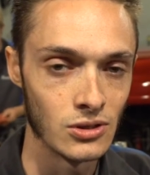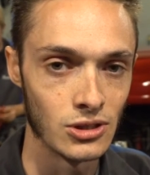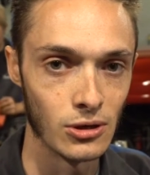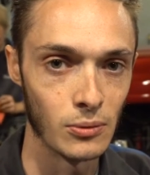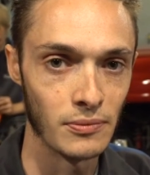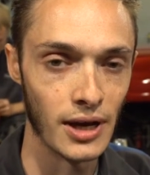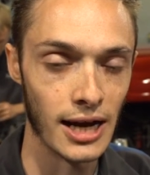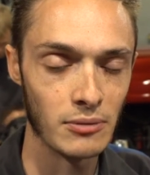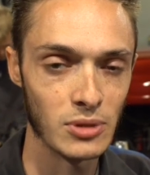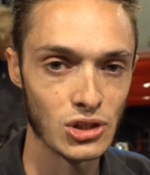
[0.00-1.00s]
So
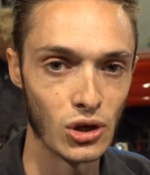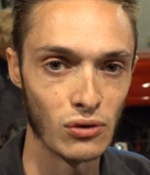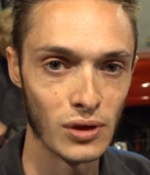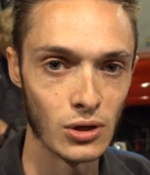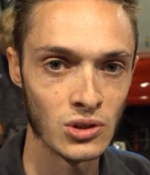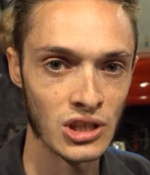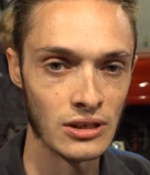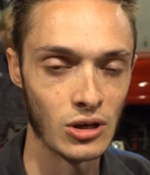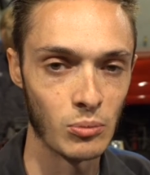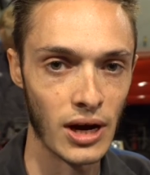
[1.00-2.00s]
Adam at SoFlo is
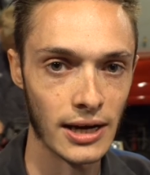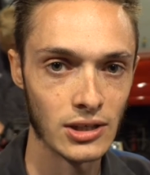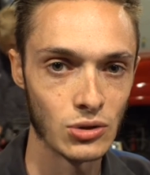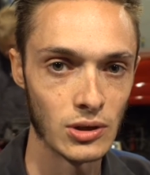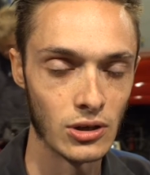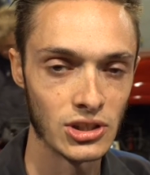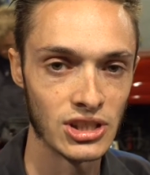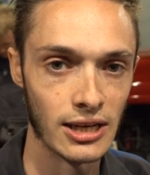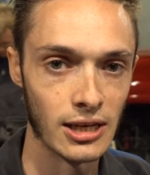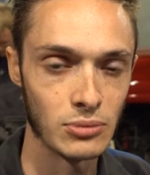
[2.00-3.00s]
getting our bracketry all
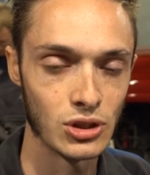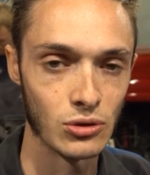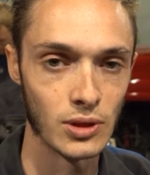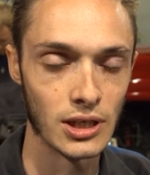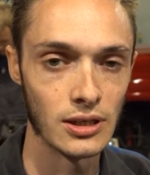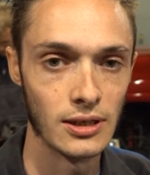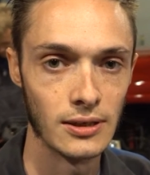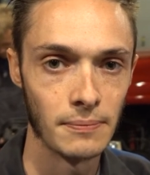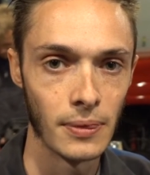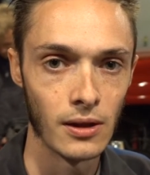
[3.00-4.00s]
set up so we
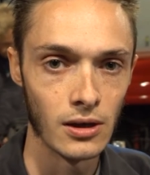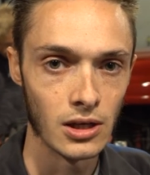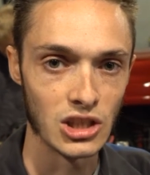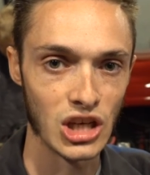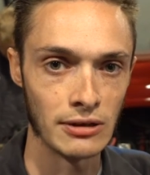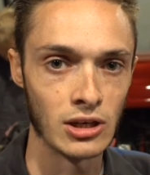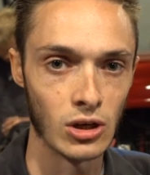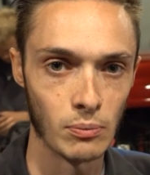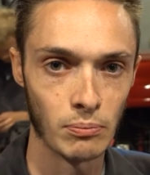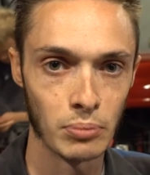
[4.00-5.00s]
can, he's getting it
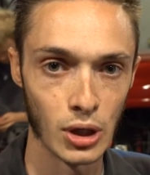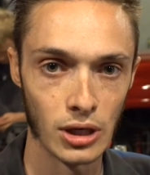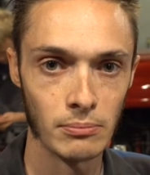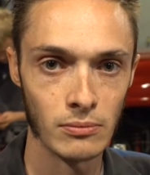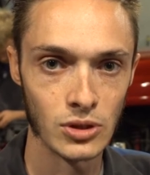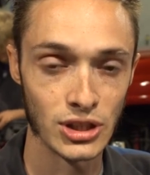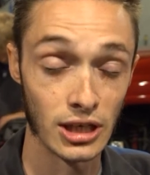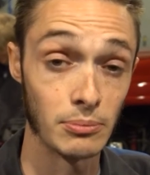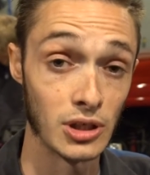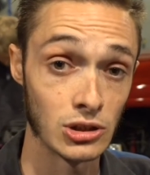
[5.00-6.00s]
all
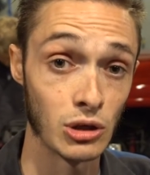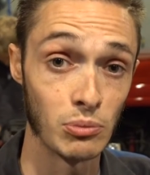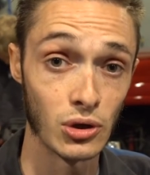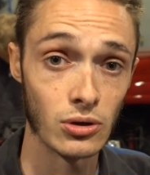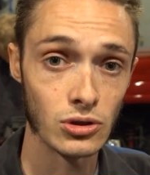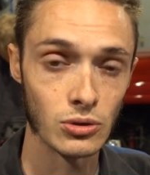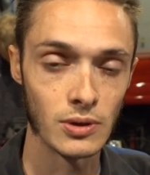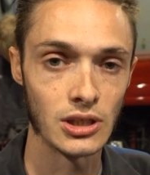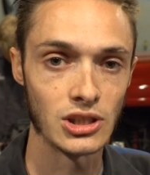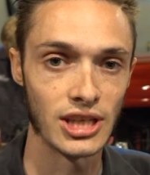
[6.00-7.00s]
set up in his computer
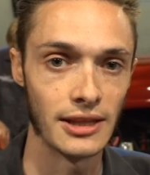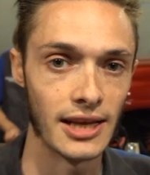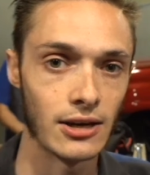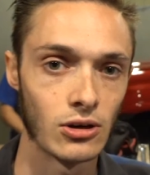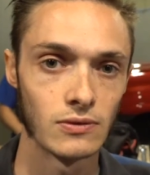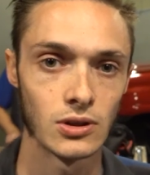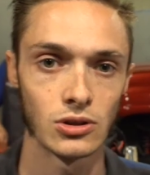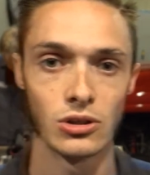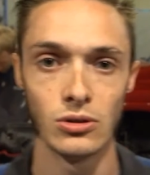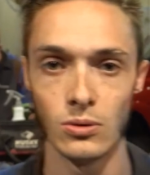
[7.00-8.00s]
so we can send that over
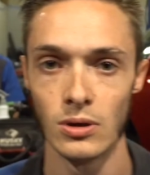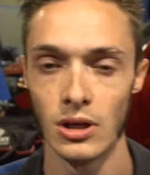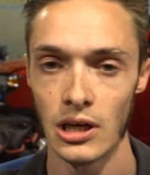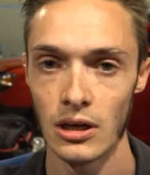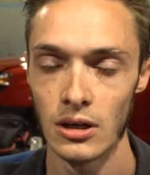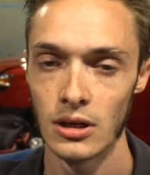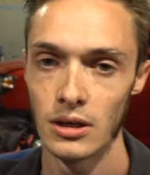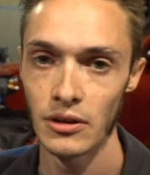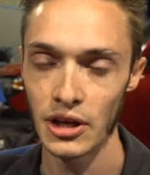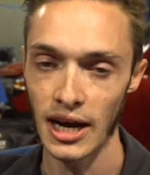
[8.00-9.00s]
to
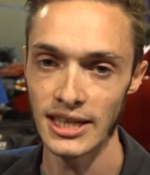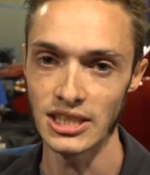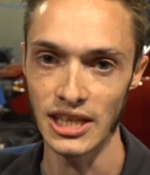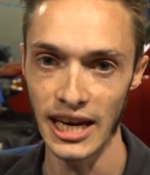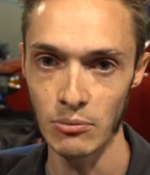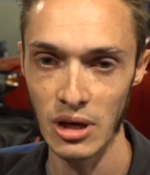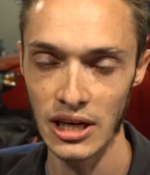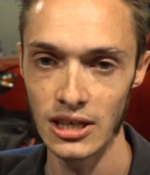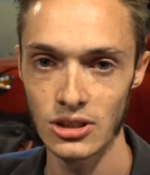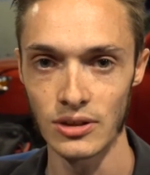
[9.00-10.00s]
the guys at Keg
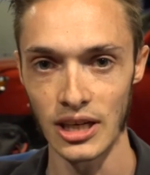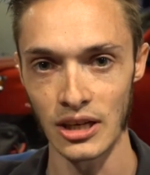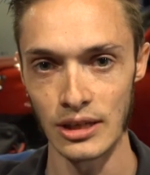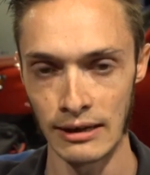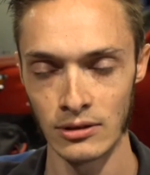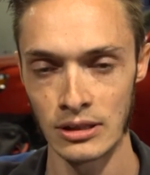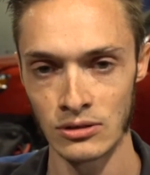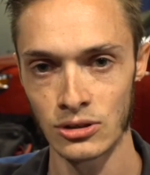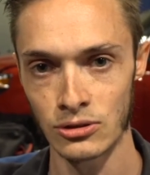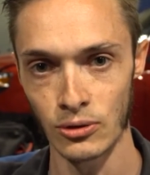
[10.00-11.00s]
Media so they can
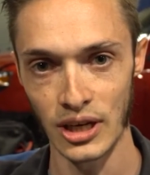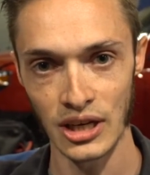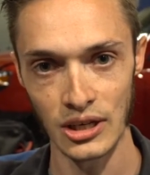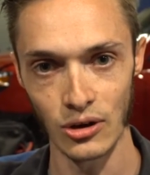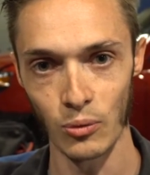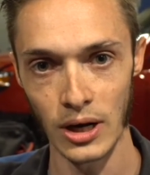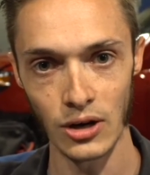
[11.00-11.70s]
get our